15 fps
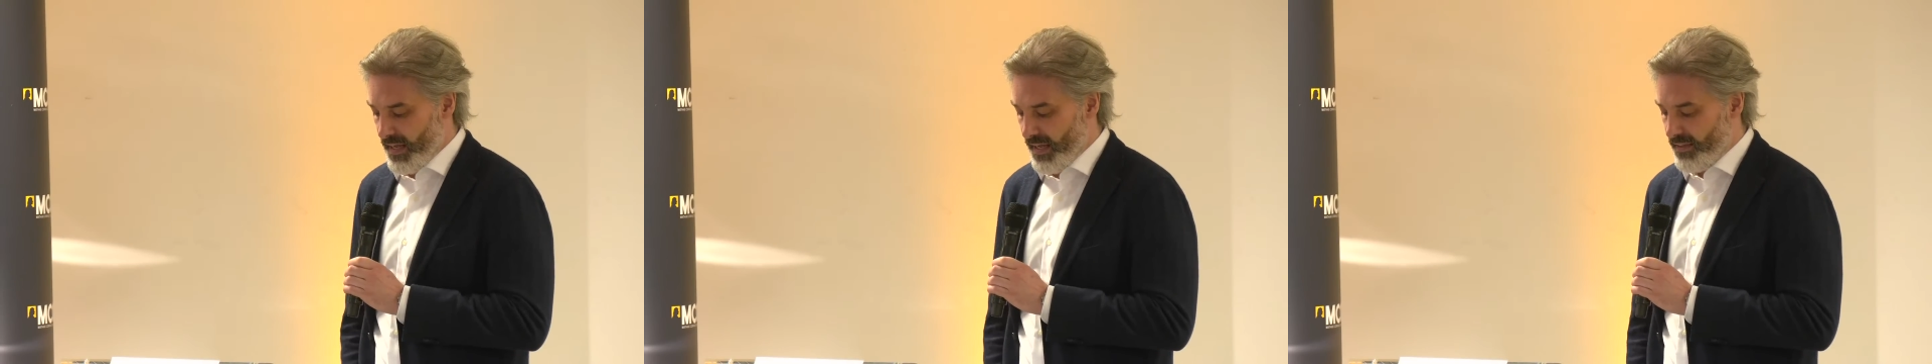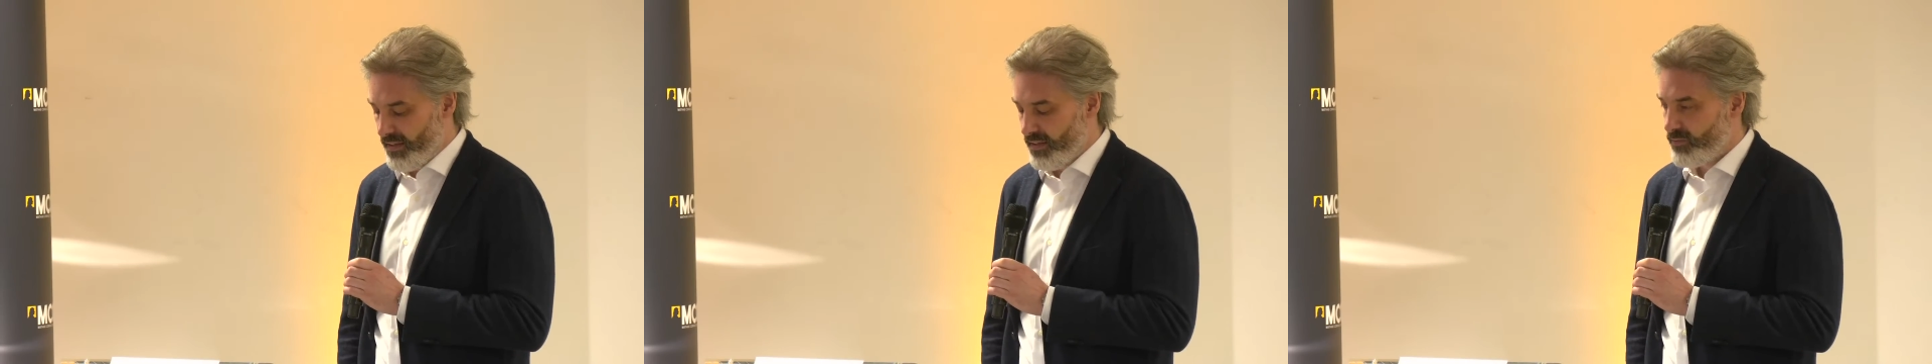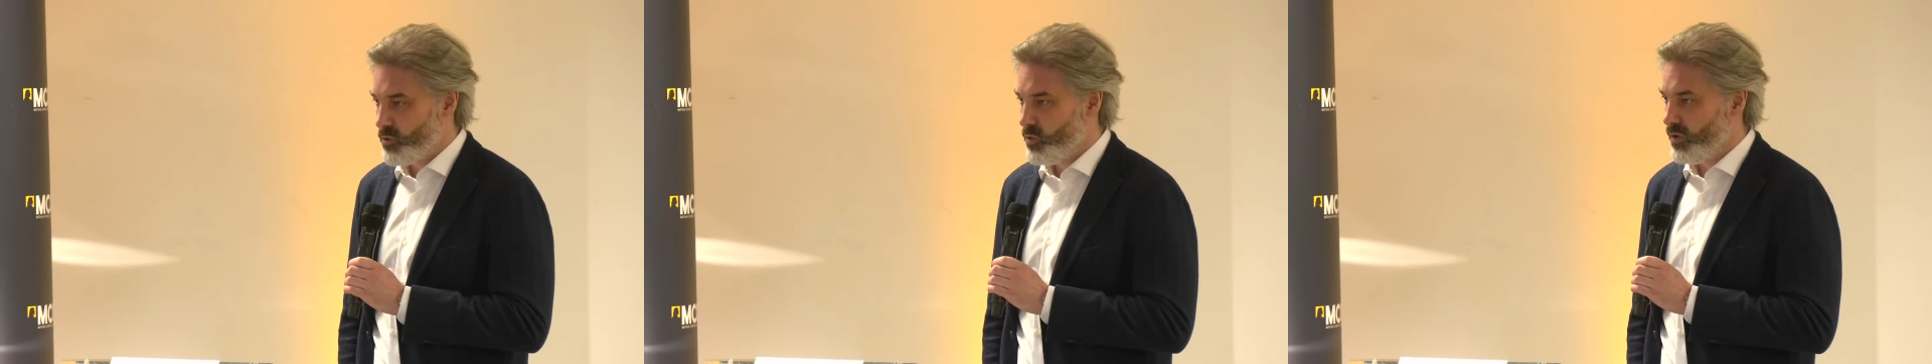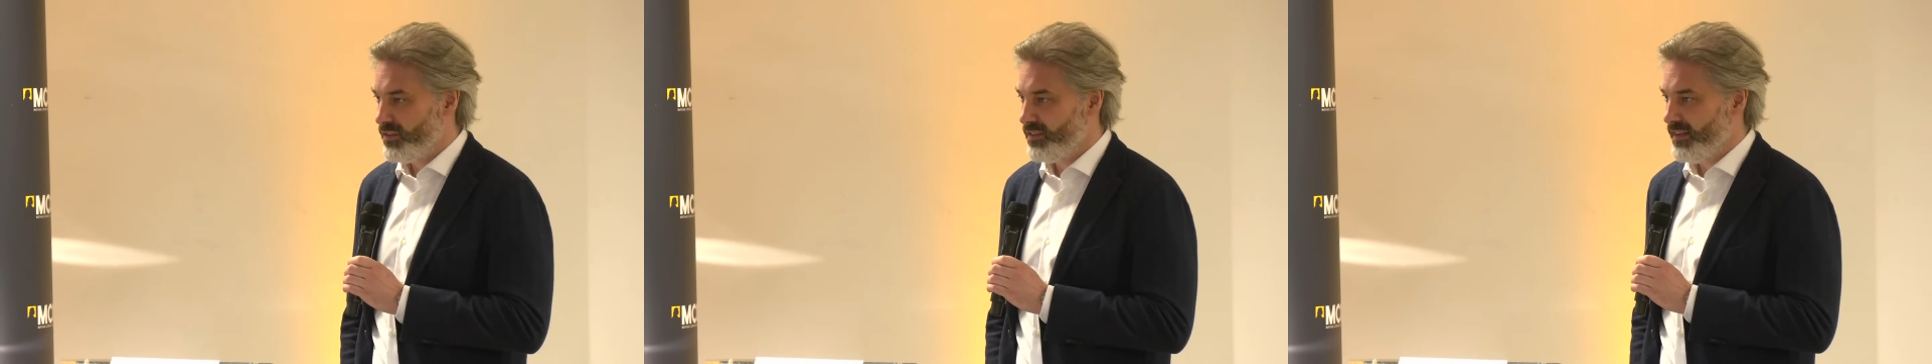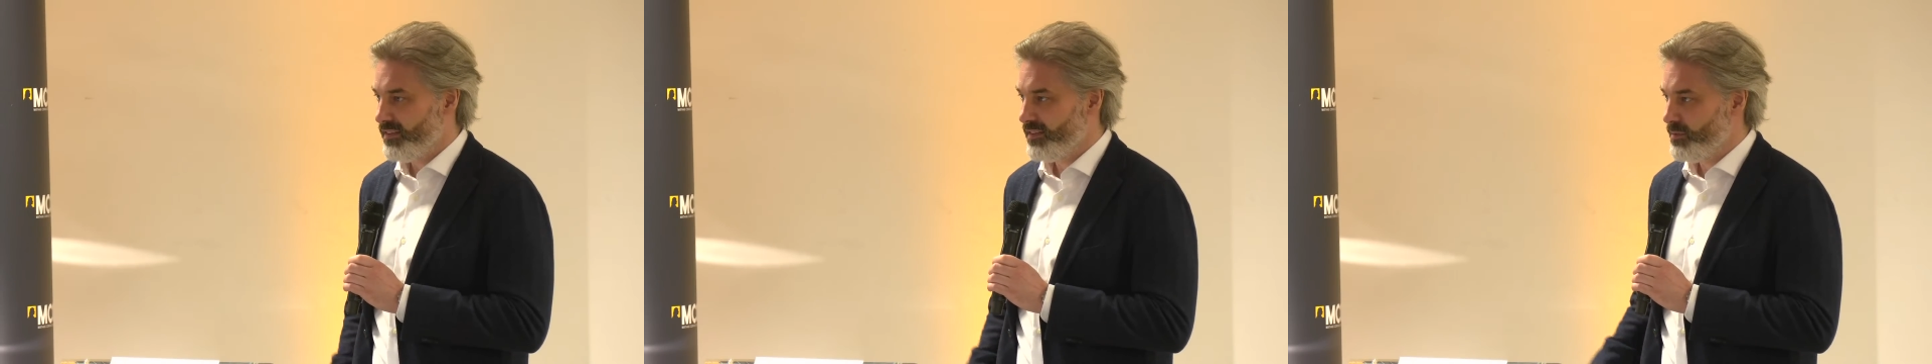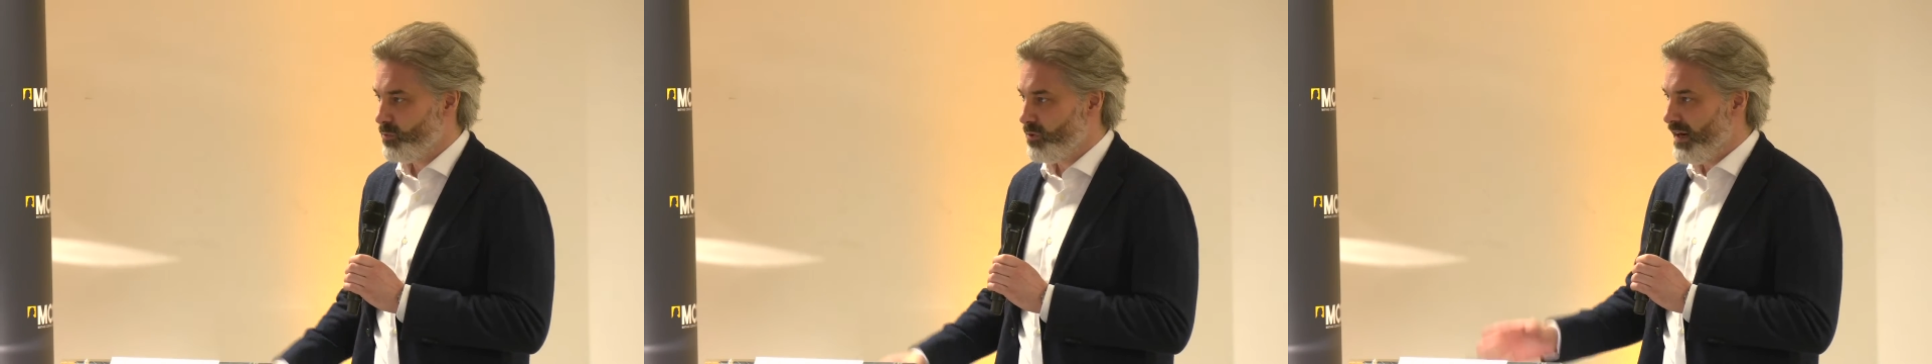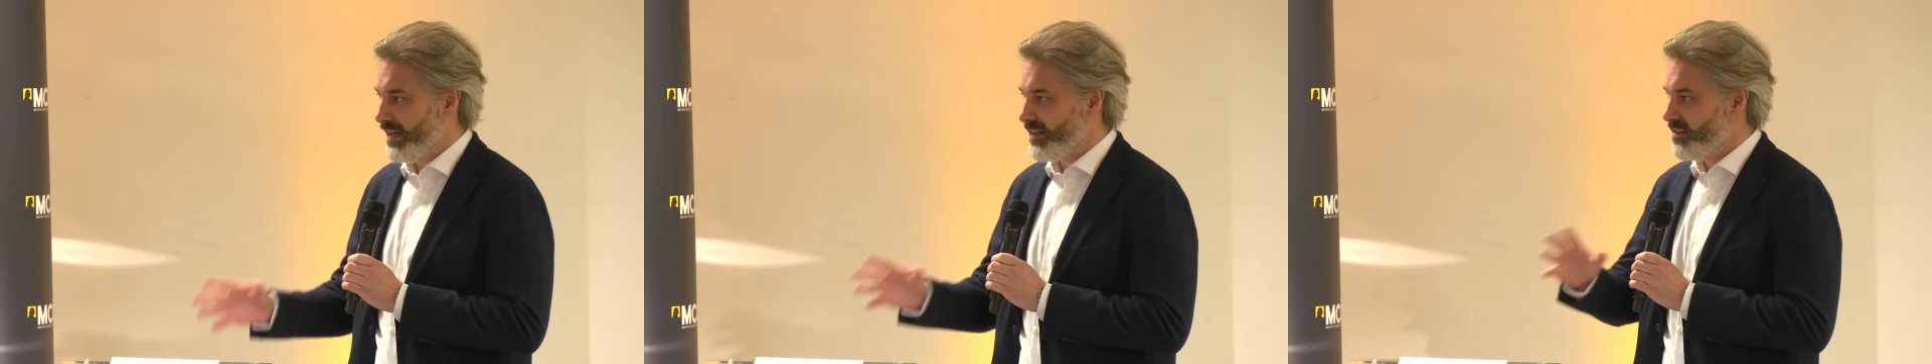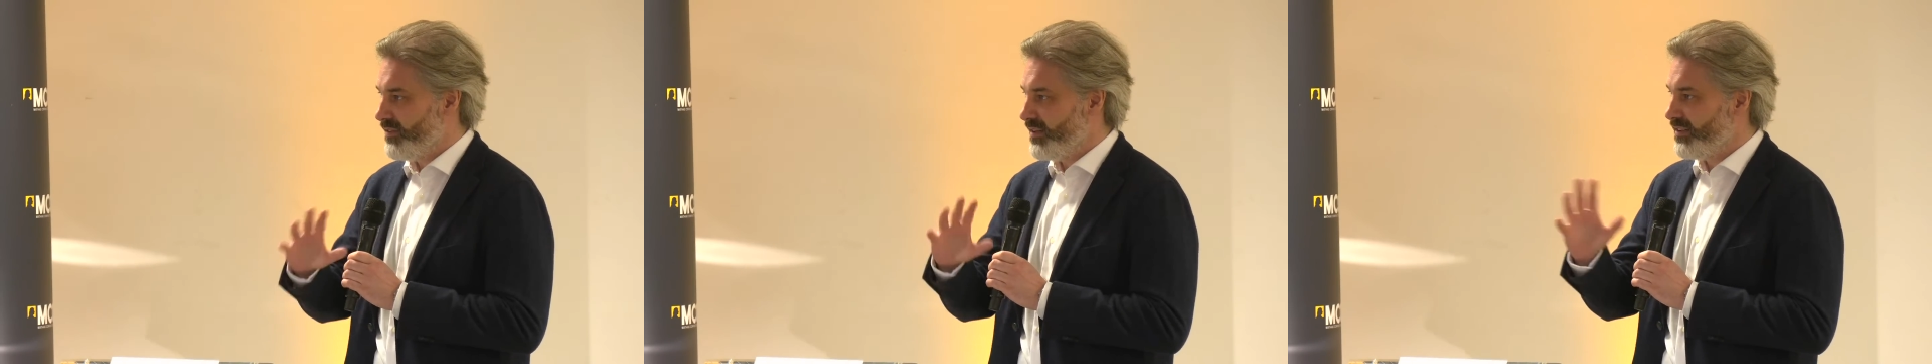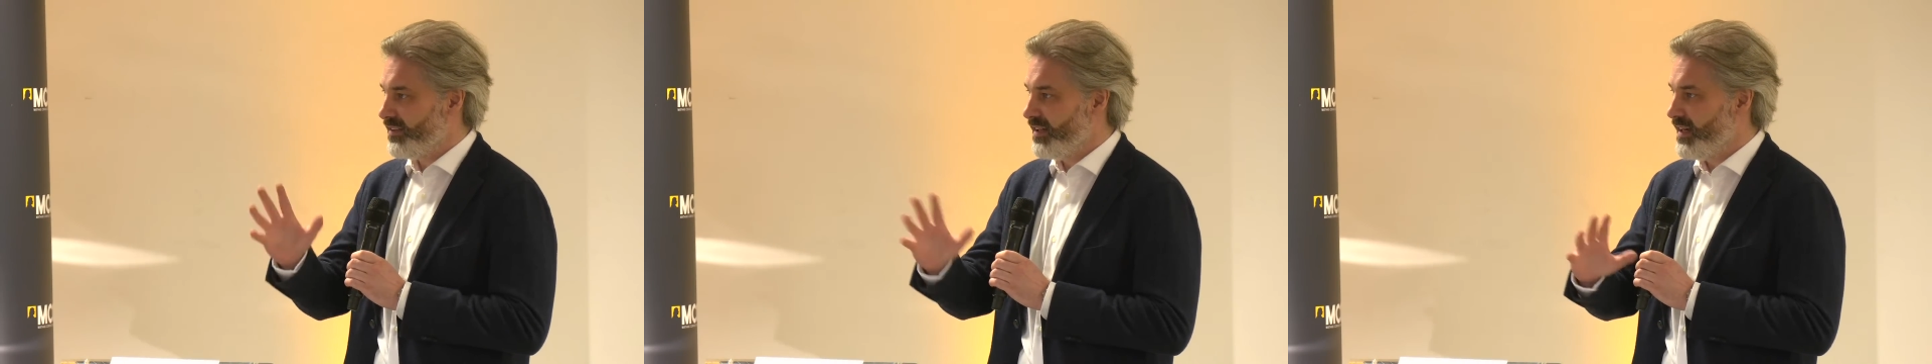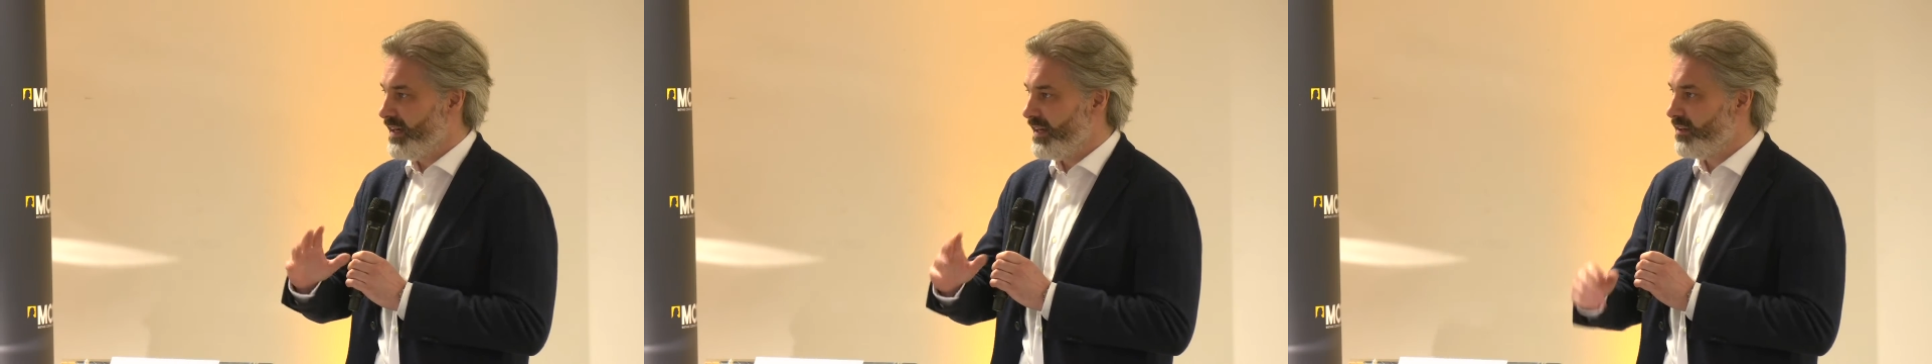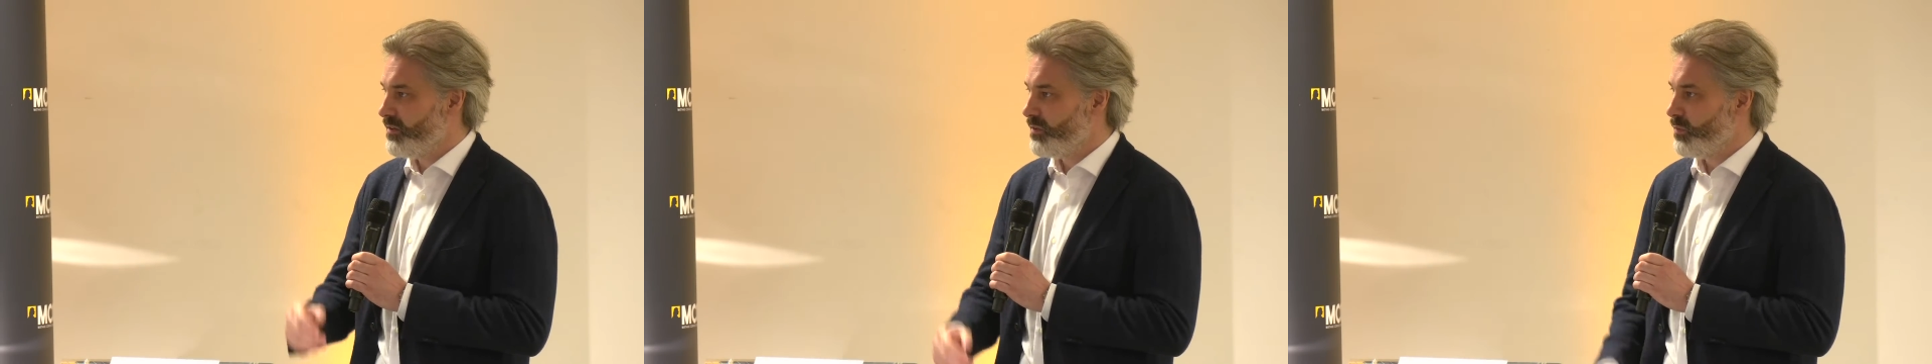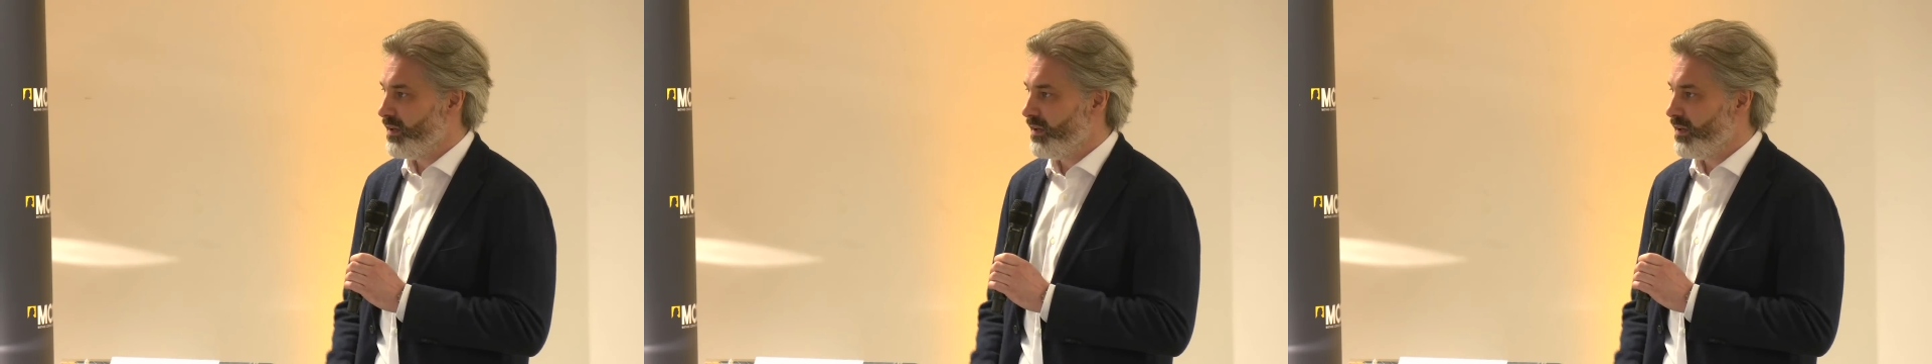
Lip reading: And then, of course, there's the more activist side,